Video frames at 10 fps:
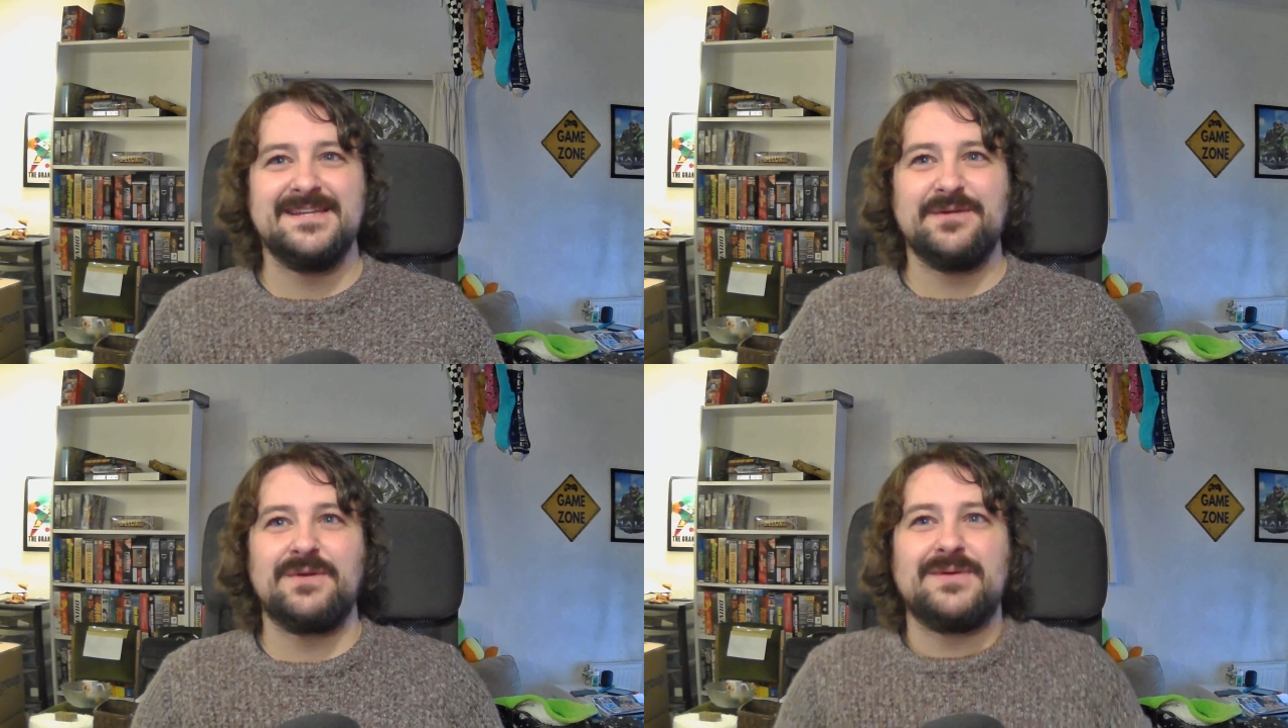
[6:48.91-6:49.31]

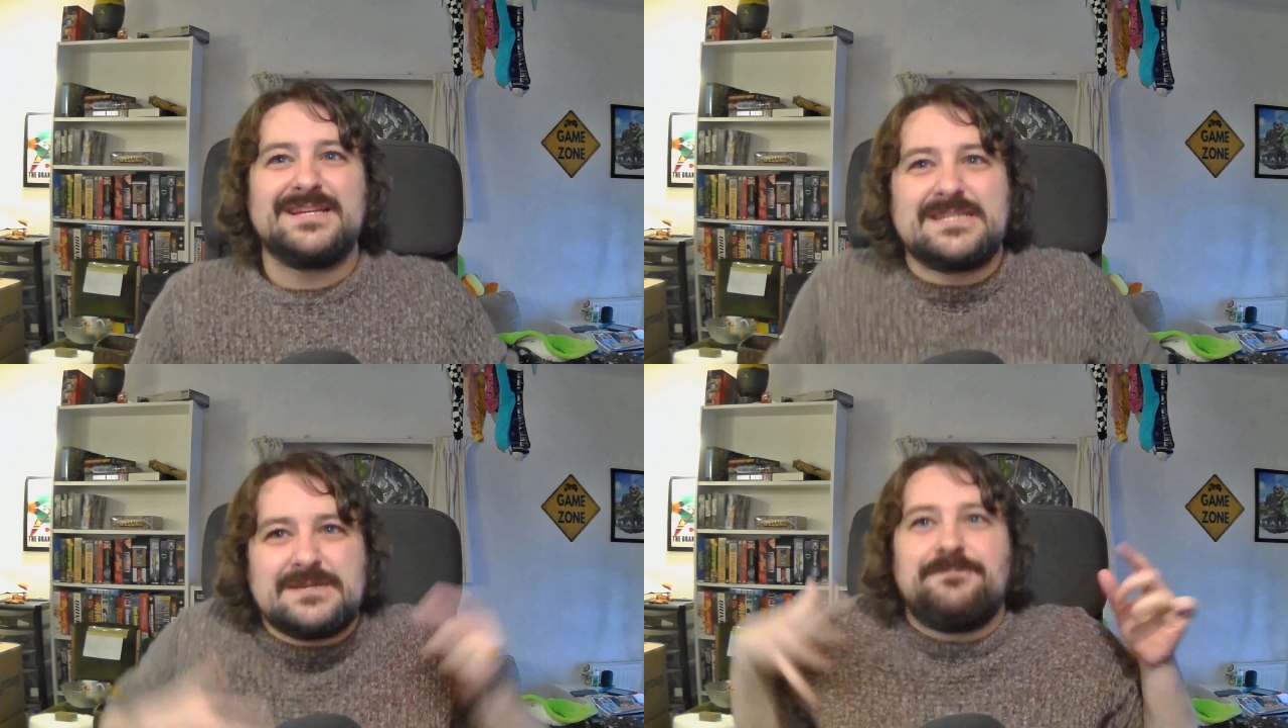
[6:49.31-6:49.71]

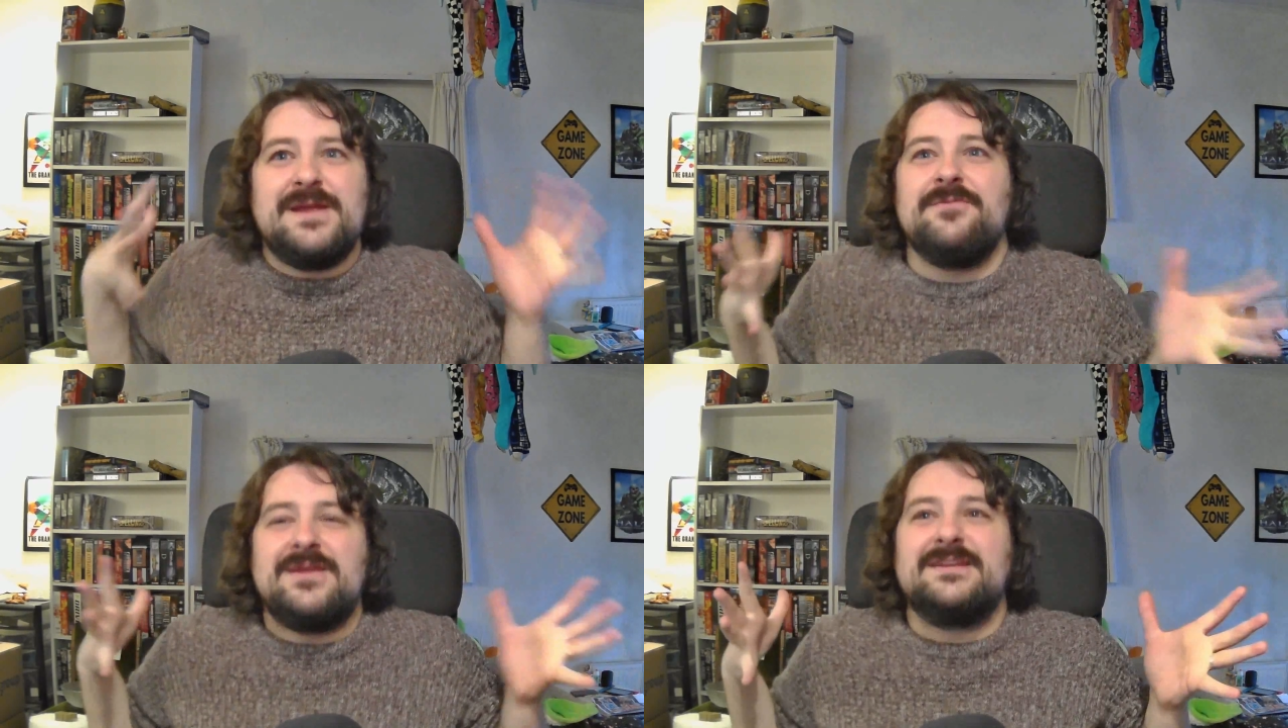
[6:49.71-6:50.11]

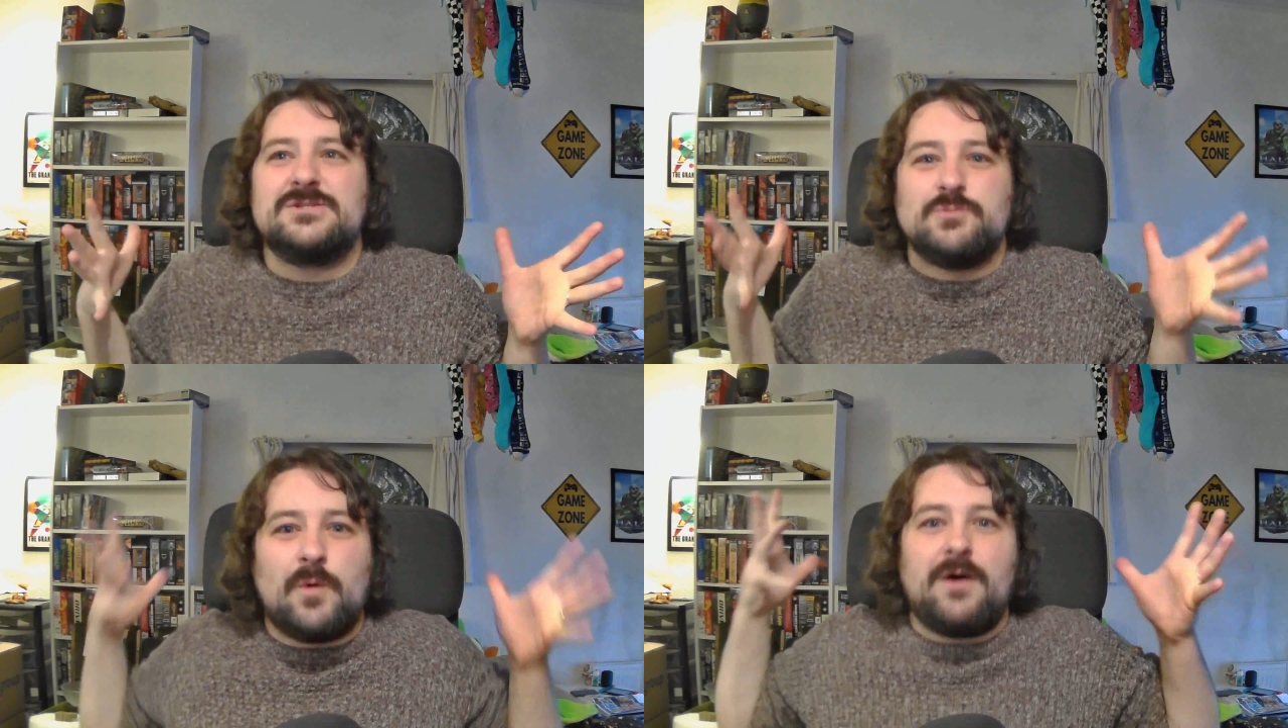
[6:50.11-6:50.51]

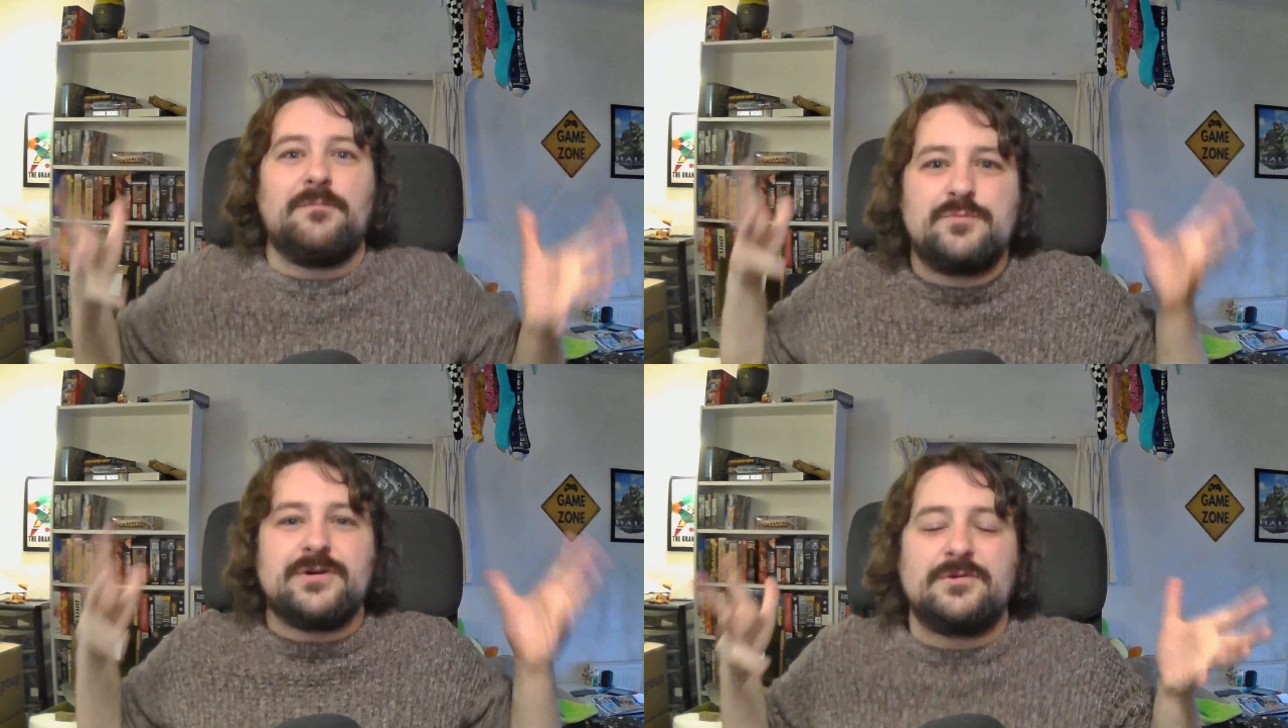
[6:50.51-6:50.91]
experience
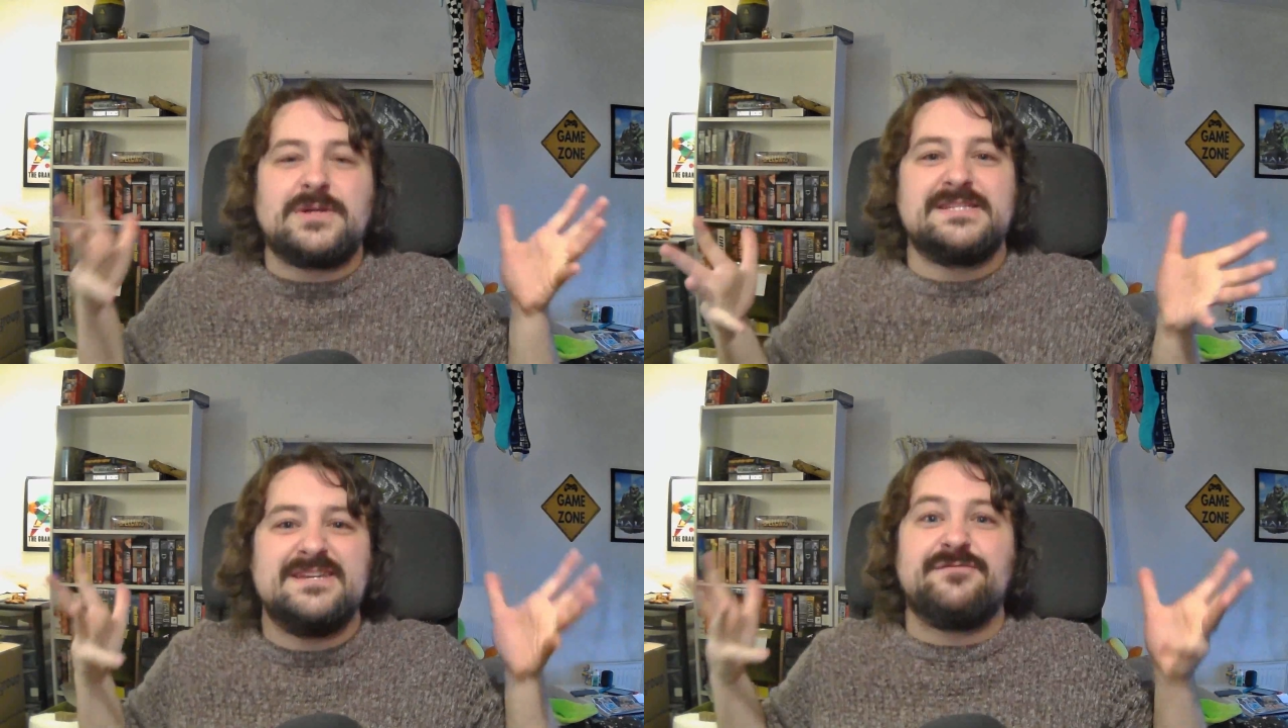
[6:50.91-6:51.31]
what
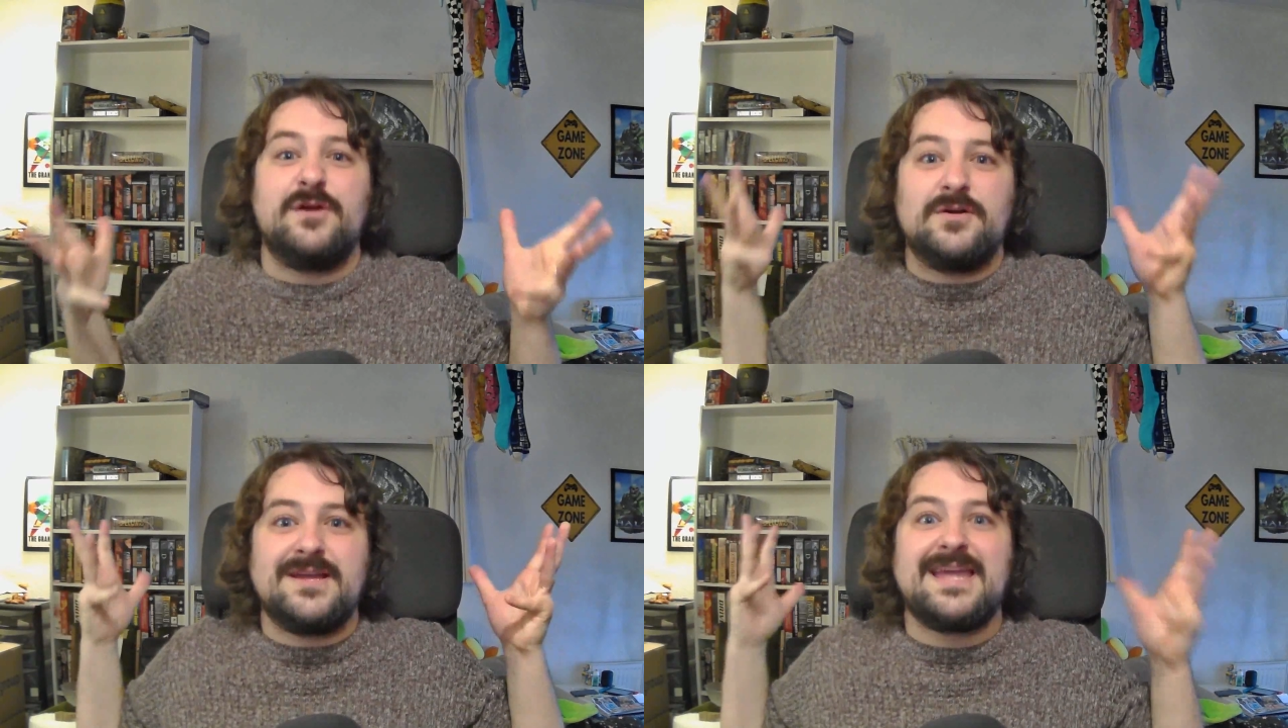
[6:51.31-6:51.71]
progressive
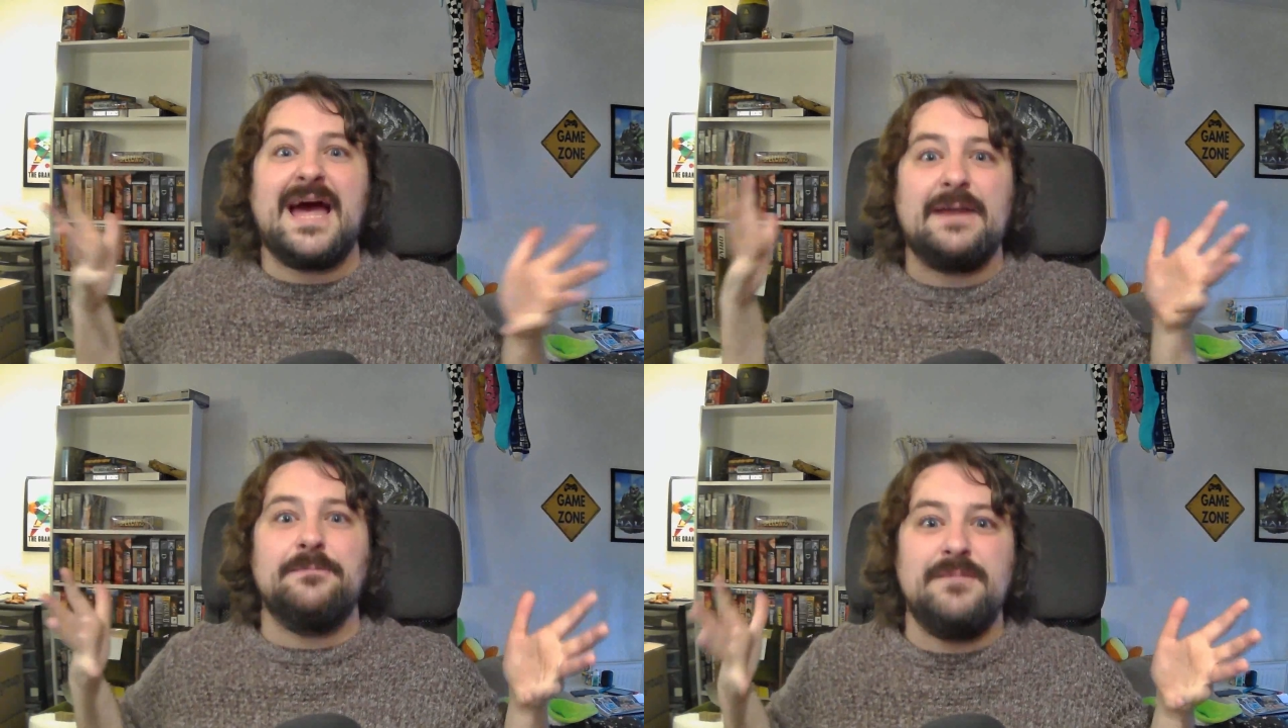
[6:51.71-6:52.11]
rock
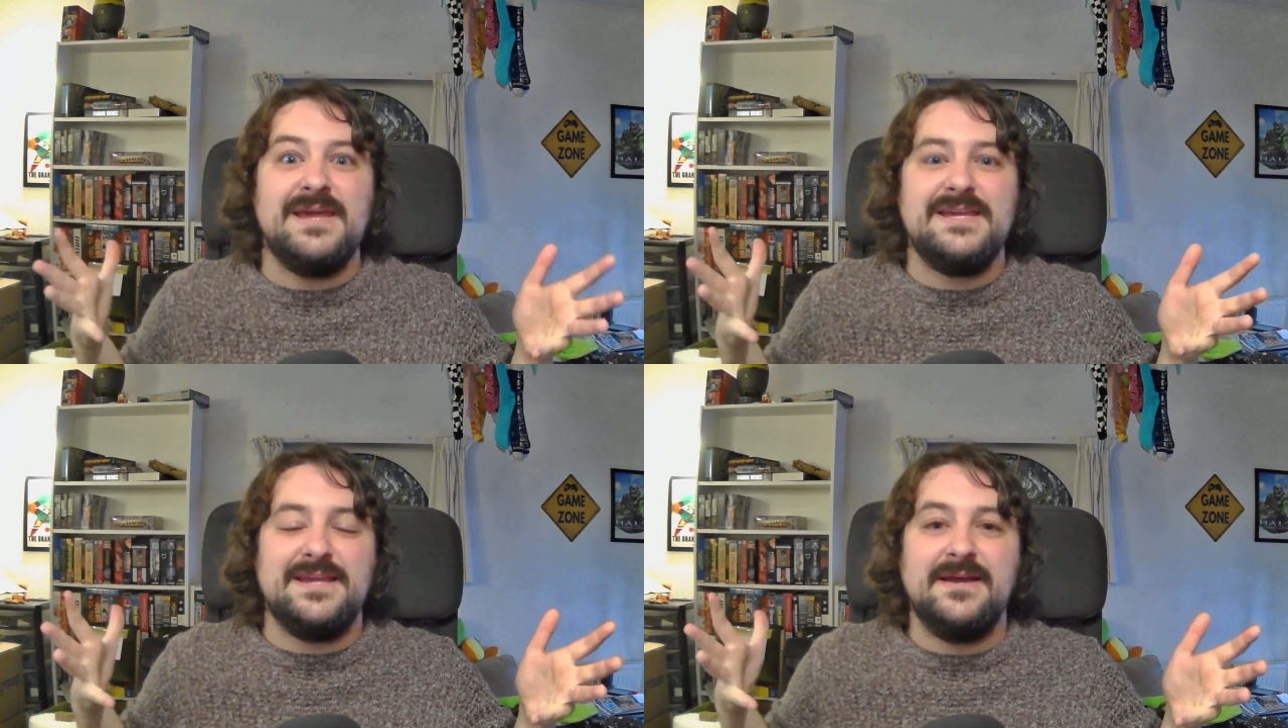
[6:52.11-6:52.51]
can
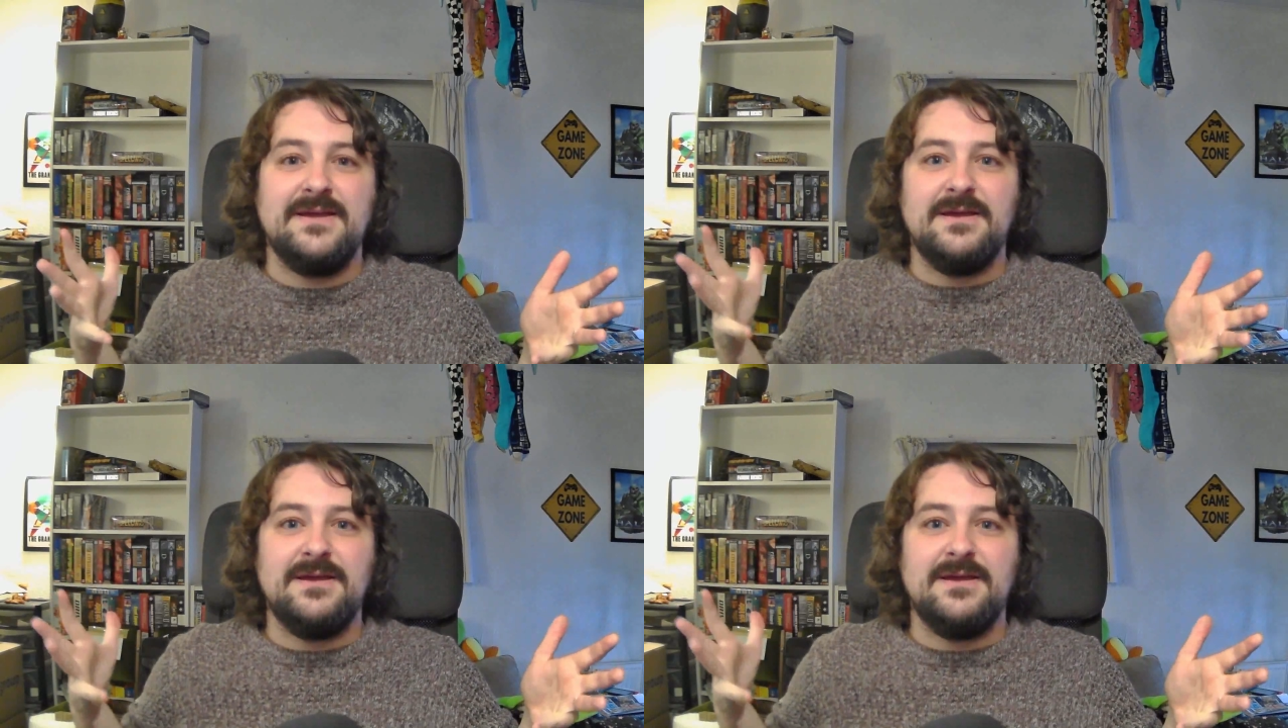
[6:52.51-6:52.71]
be,